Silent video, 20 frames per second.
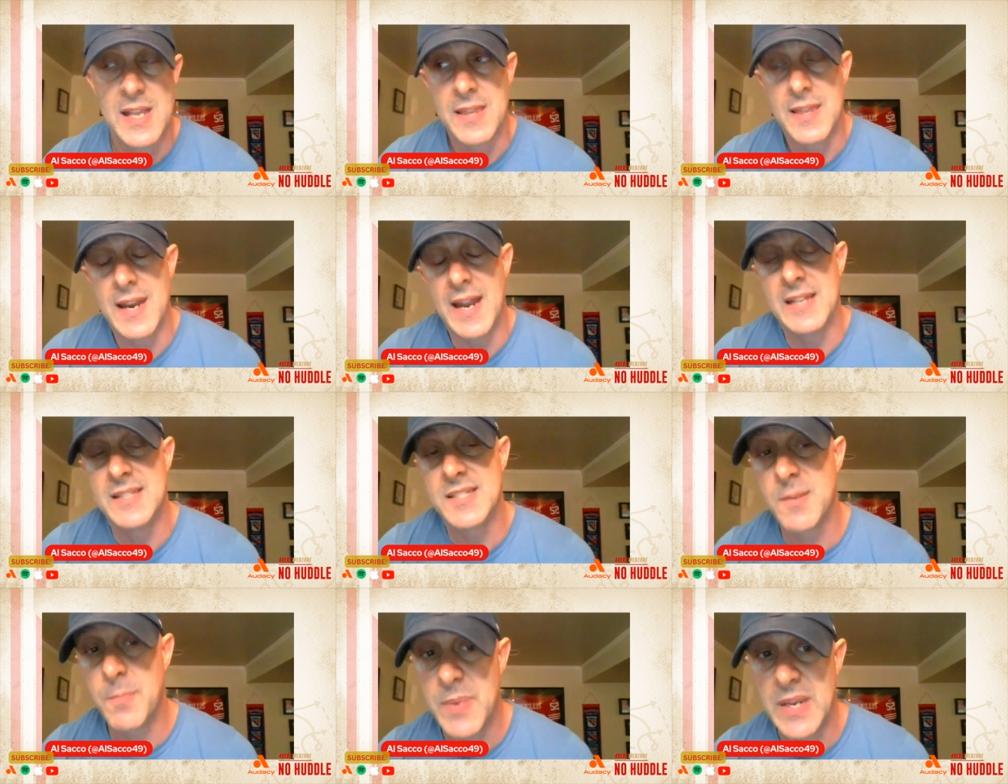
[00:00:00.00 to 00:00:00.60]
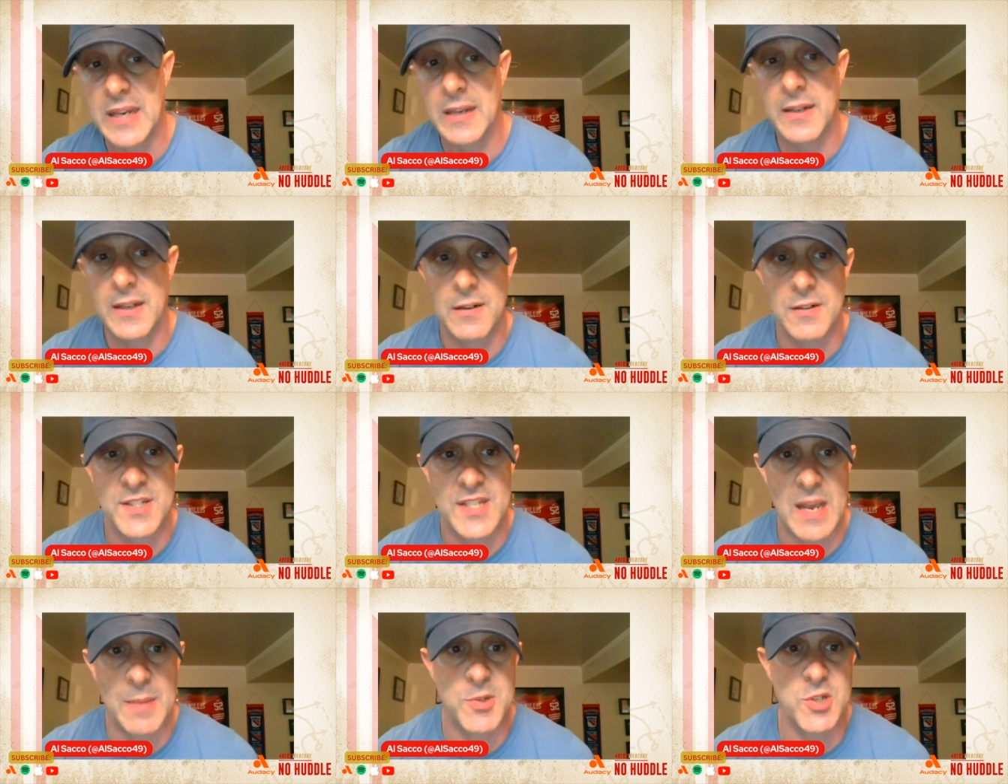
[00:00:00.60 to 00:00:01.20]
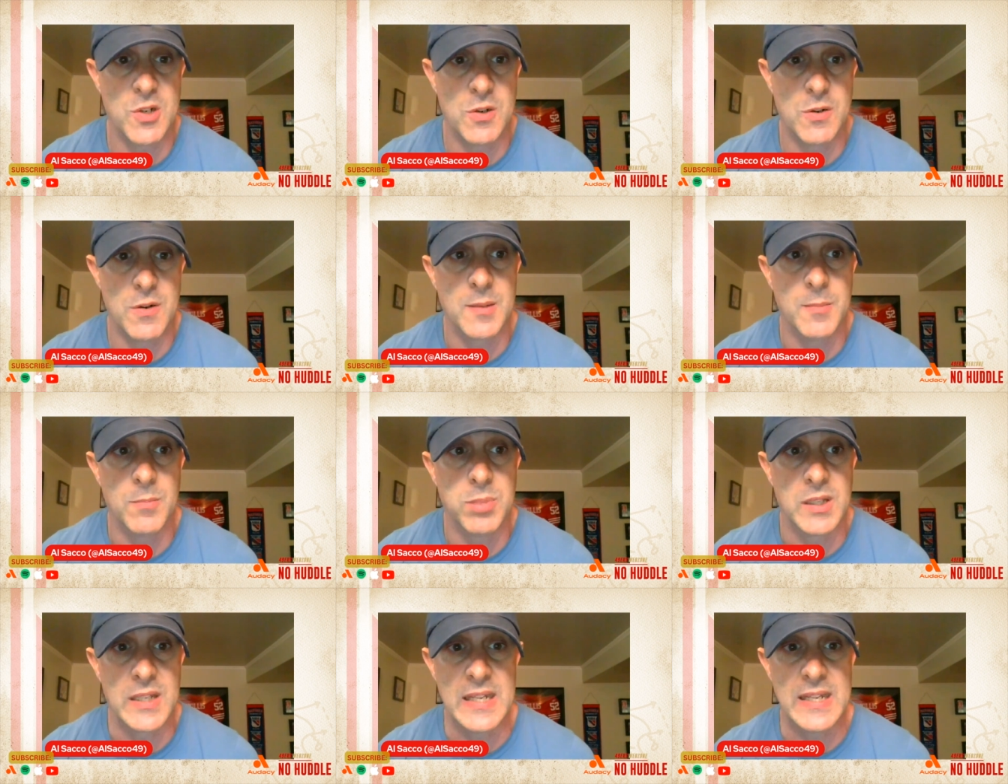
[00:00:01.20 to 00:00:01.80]
that ends up being an interception or an
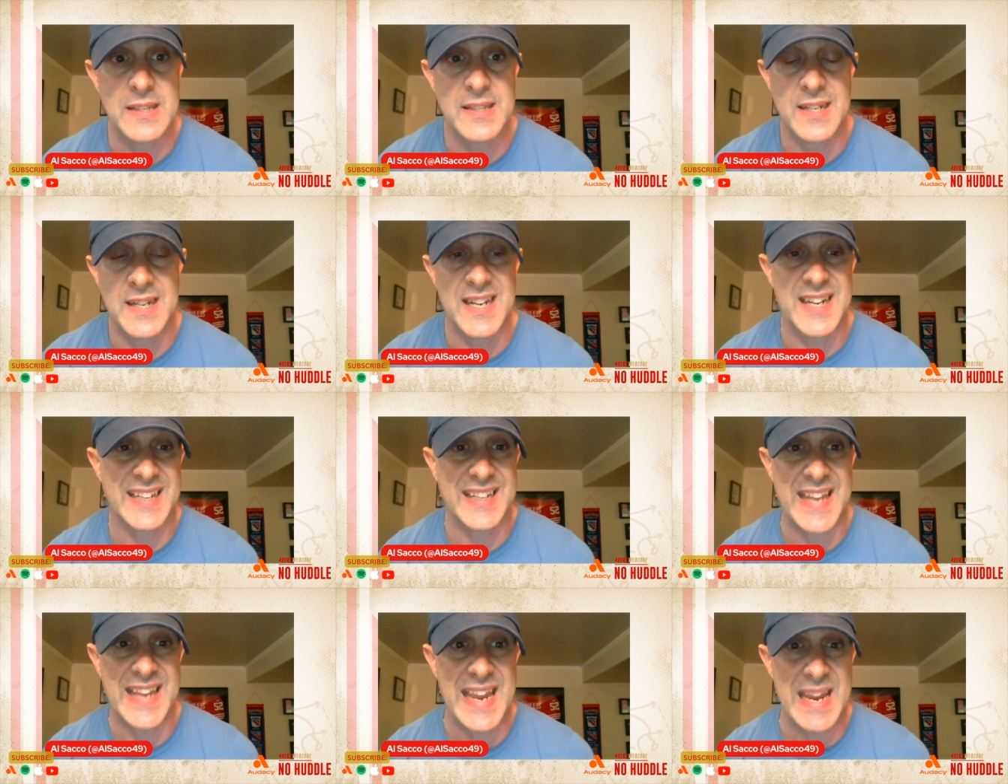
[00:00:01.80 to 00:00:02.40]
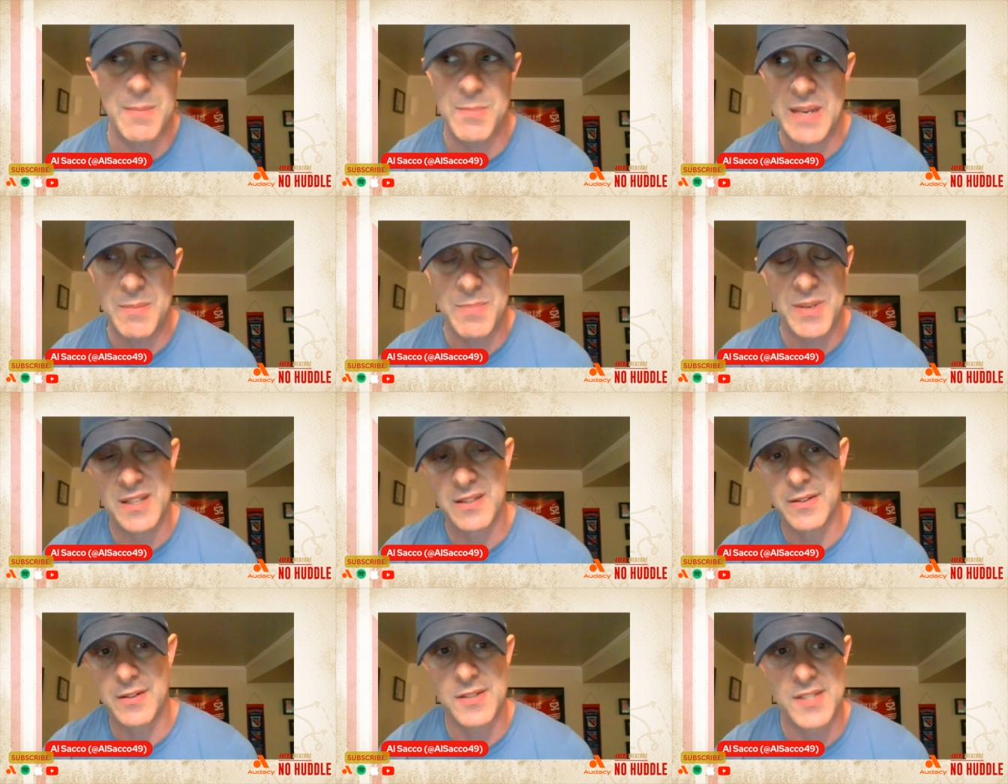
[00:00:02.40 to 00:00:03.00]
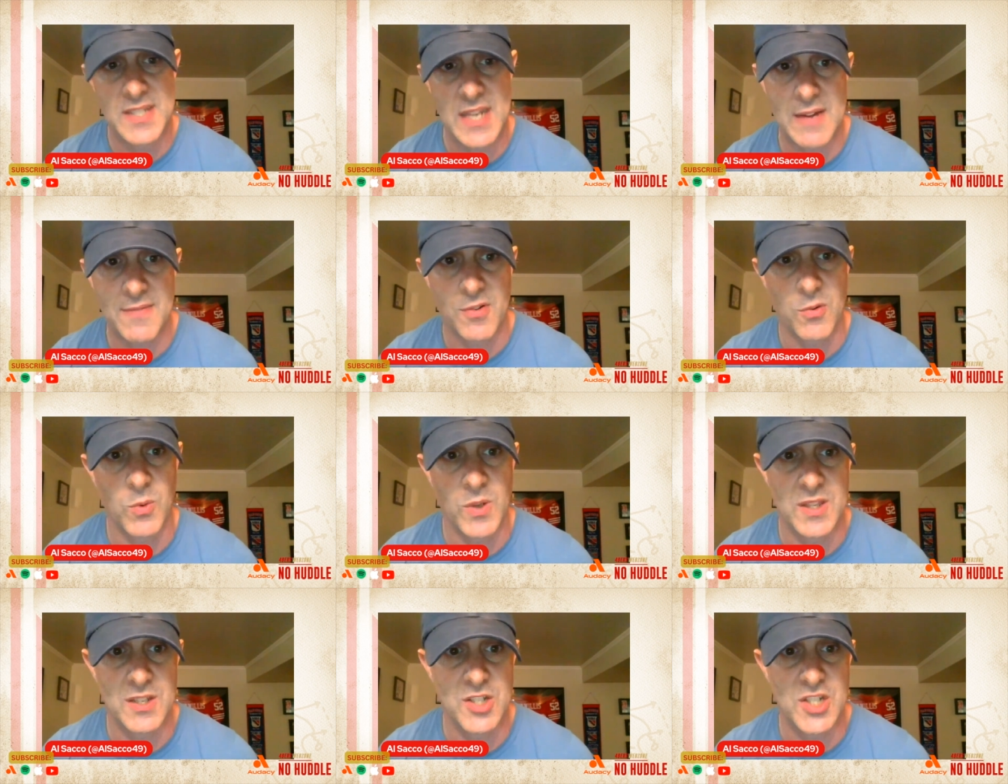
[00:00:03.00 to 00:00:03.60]
incomplete. Then in a game, they'd be a little
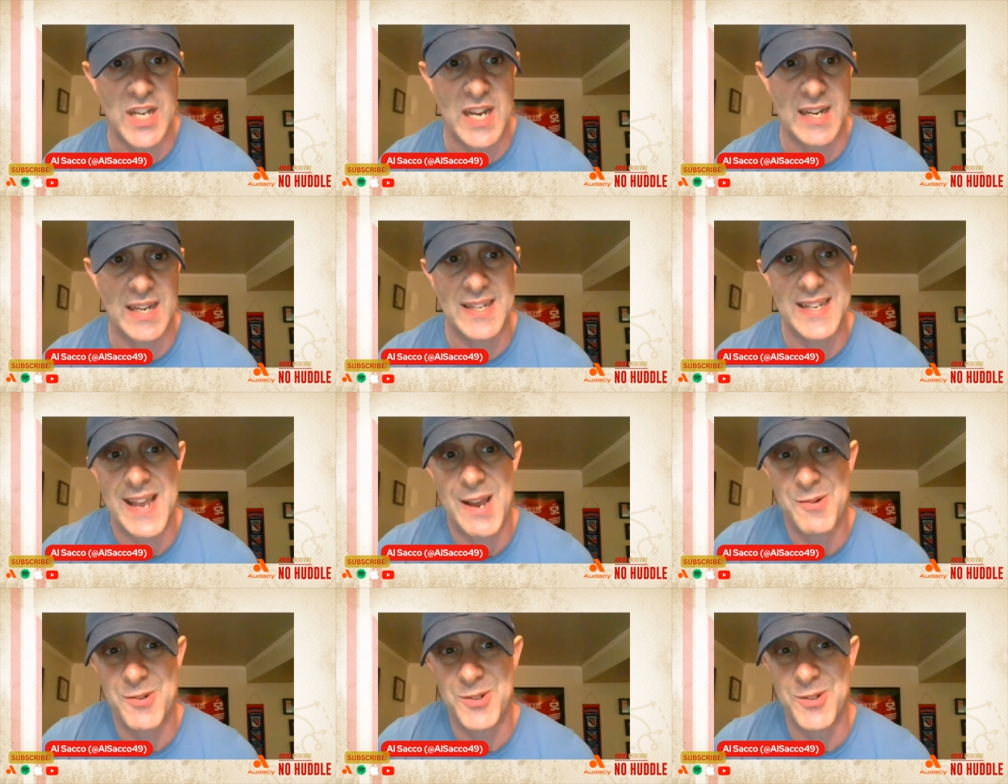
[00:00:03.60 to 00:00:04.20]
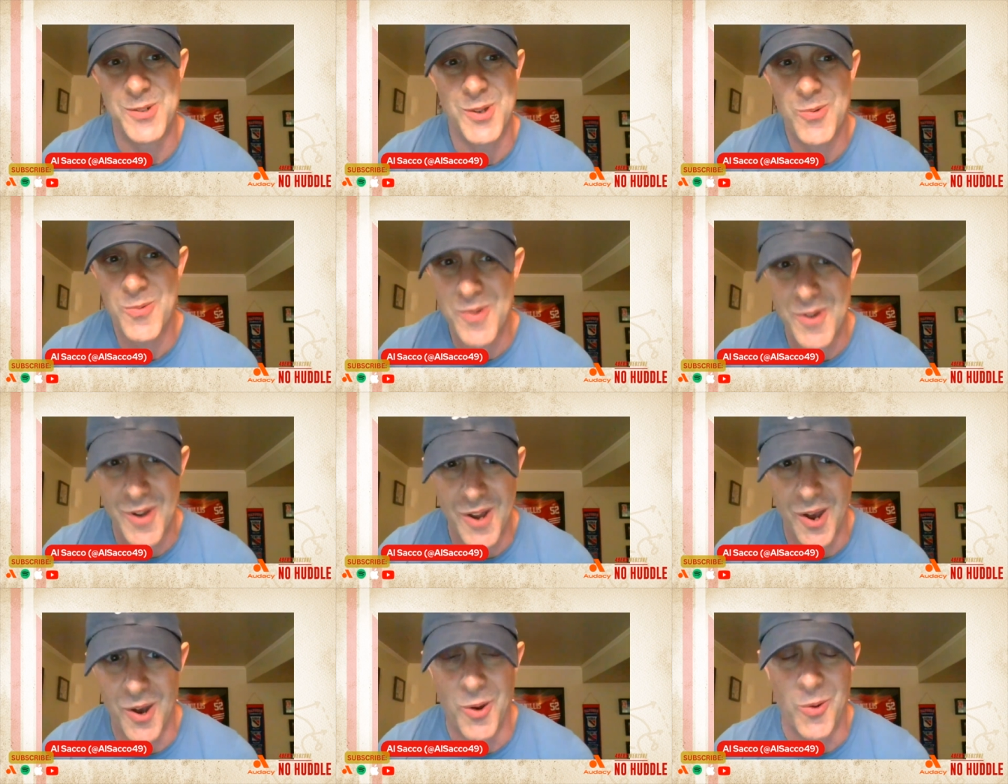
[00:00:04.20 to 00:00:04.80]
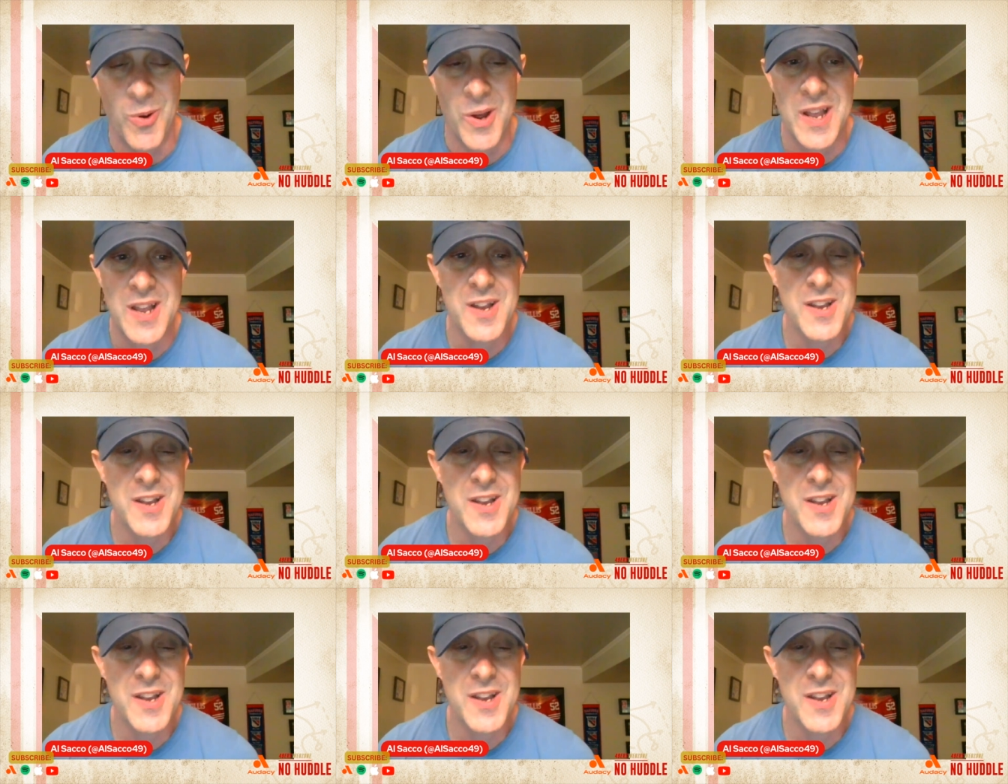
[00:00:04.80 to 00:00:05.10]
safer with and check it down. You don't know.